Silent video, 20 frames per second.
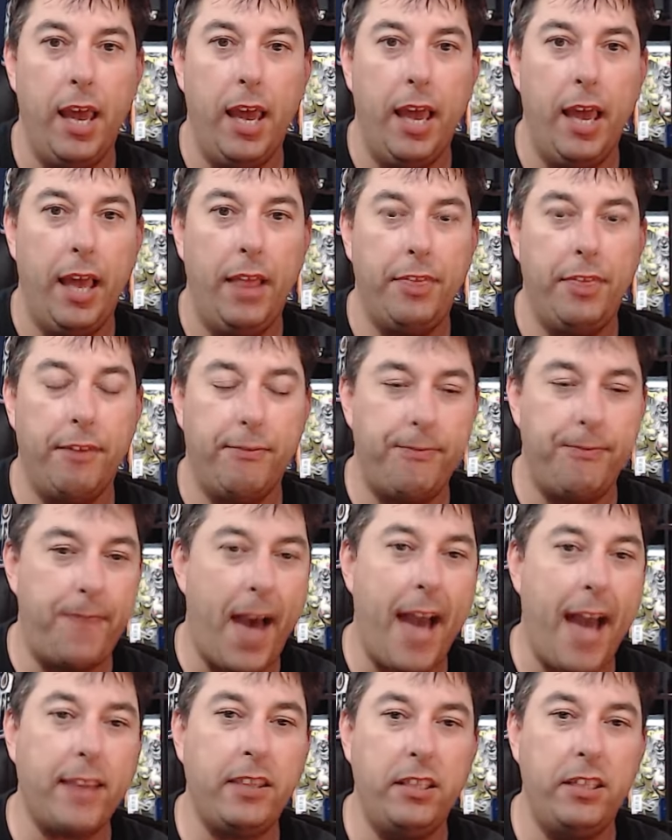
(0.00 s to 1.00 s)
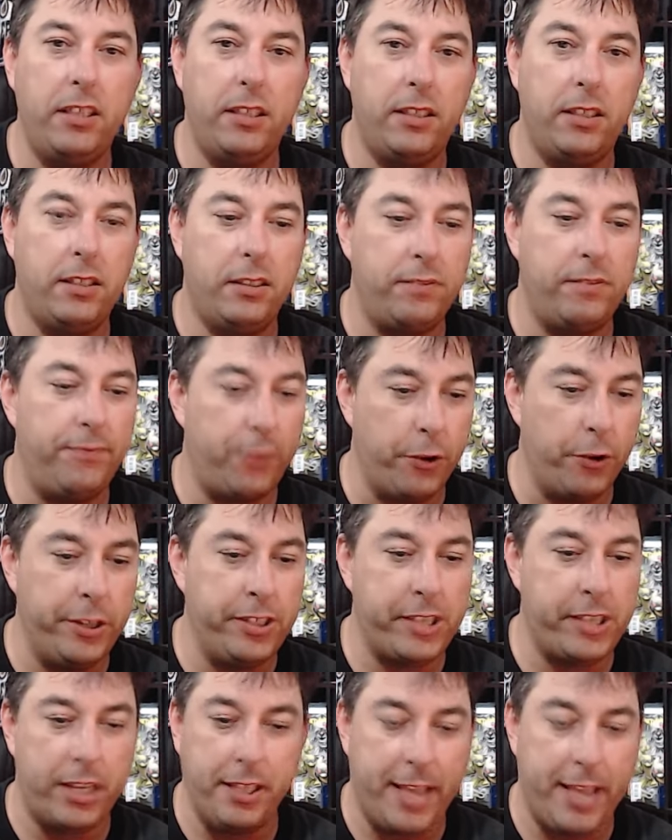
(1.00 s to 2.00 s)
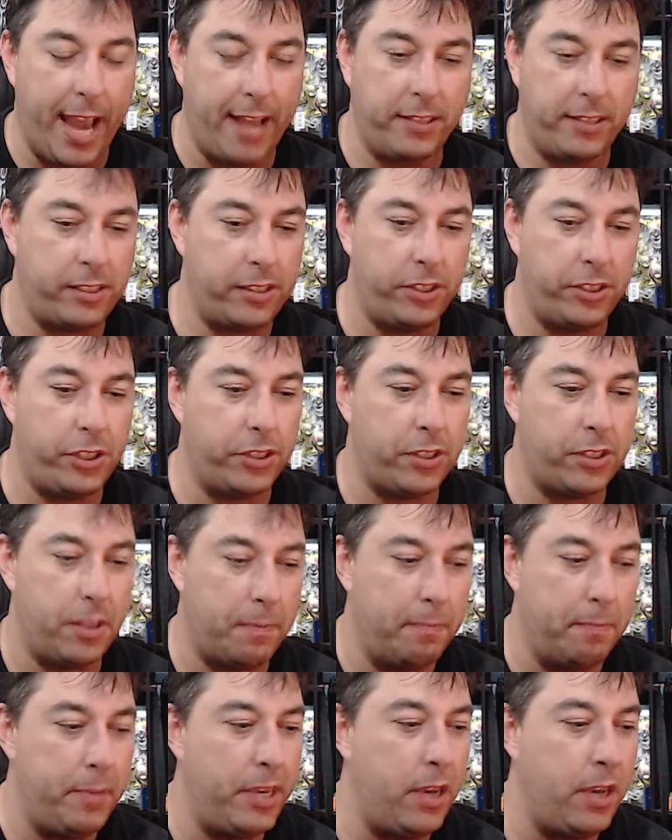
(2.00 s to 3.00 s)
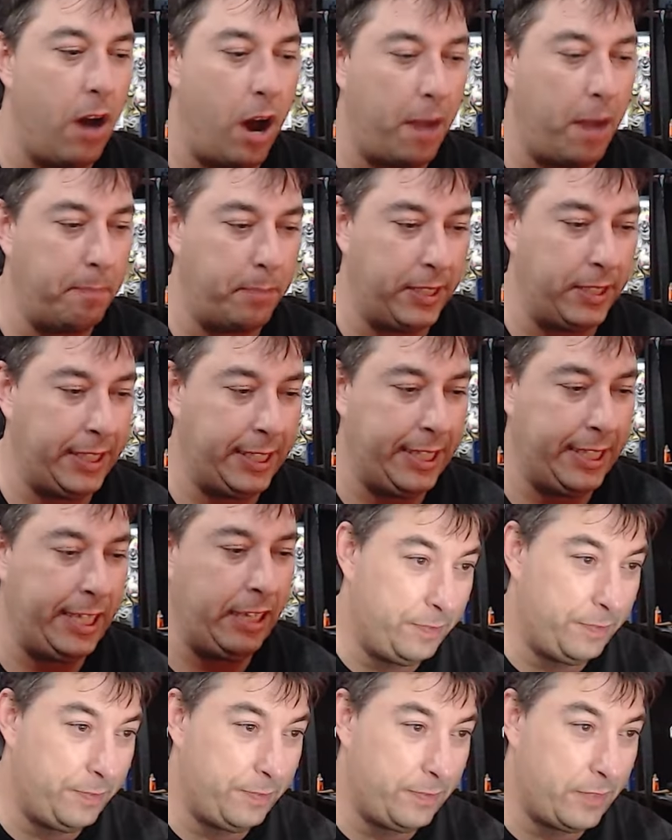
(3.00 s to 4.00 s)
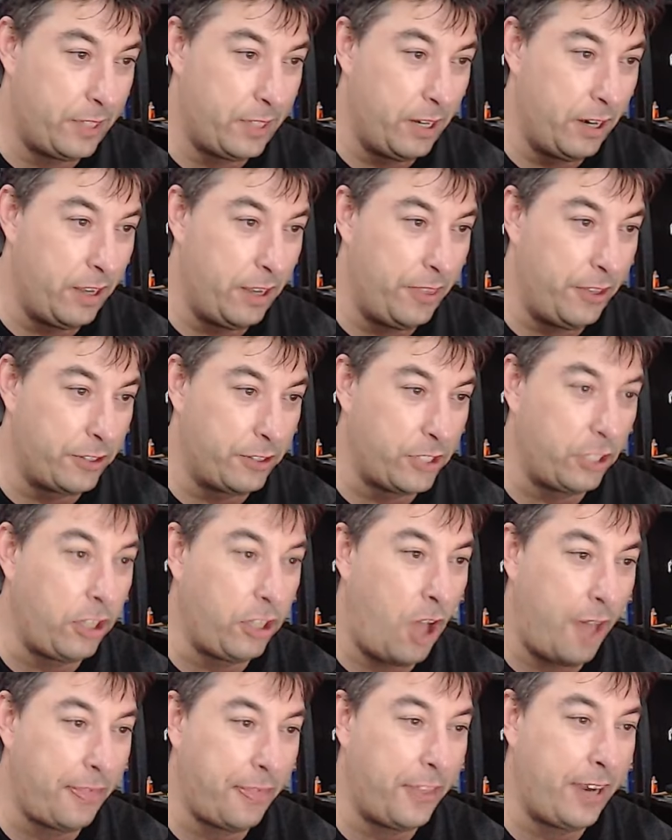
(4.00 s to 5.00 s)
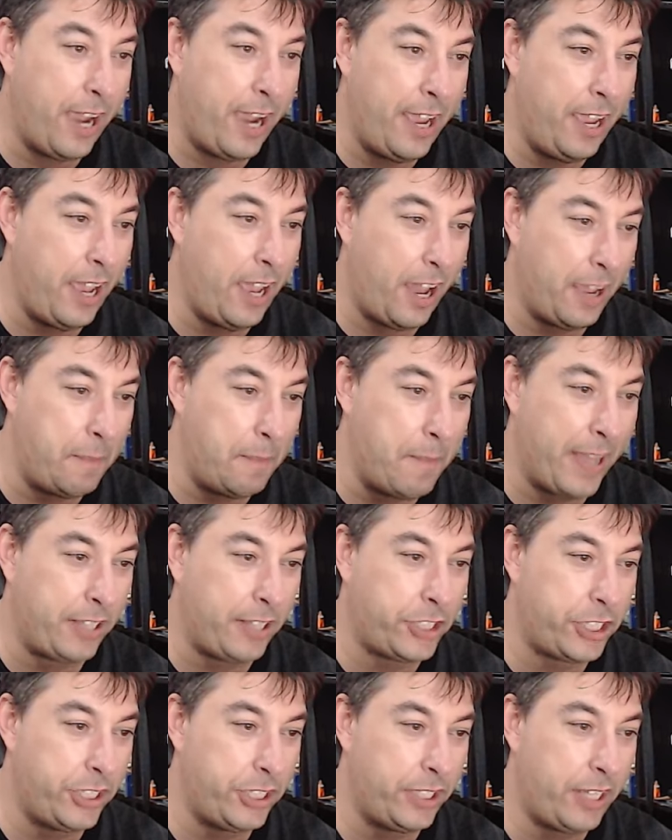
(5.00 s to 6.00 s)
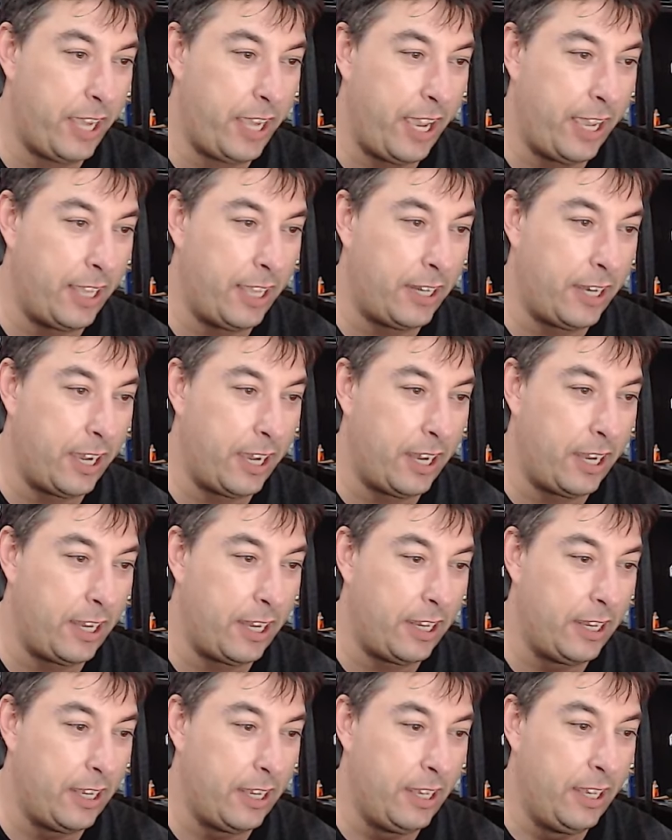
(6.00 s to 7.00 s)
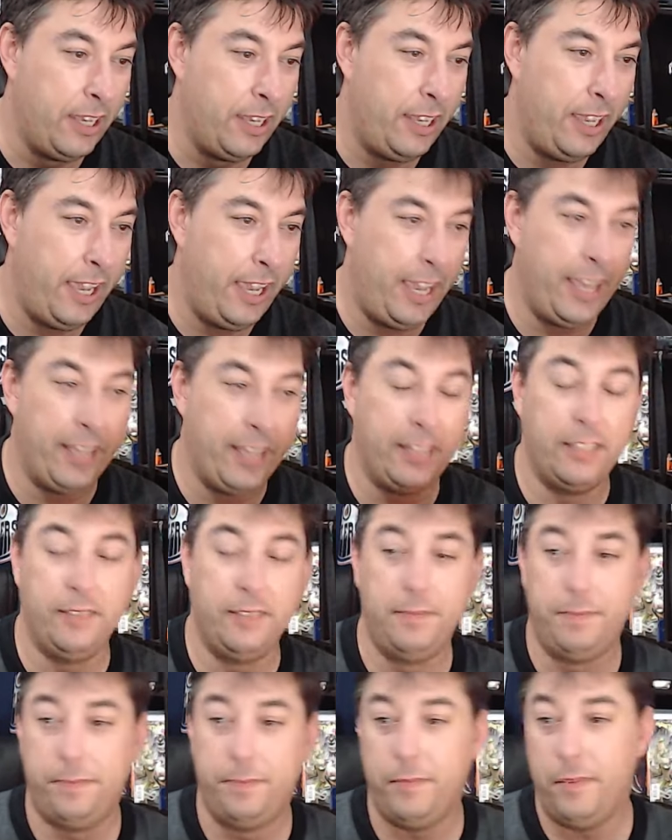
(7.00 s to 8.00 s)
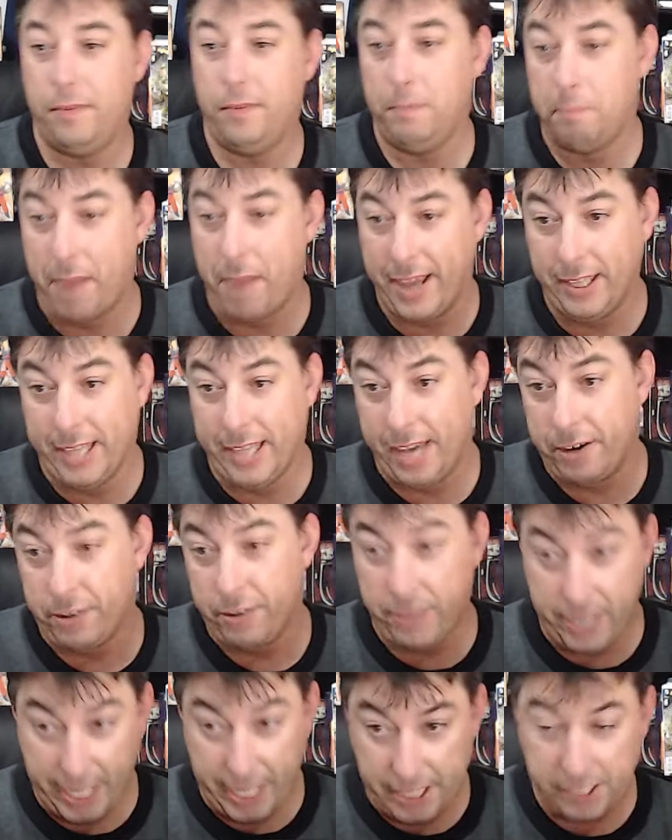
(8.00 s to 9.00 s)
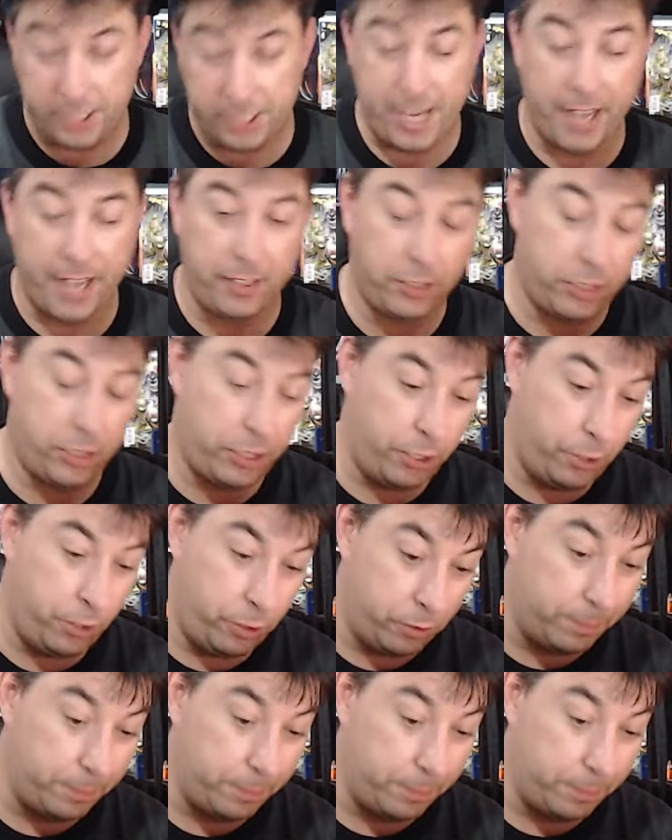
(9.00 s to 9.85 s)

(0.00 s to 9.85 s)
The fact that furries can dance is just beyond belief. There, there's a lot that I, I mentioned in, uh, in my letter that I sent to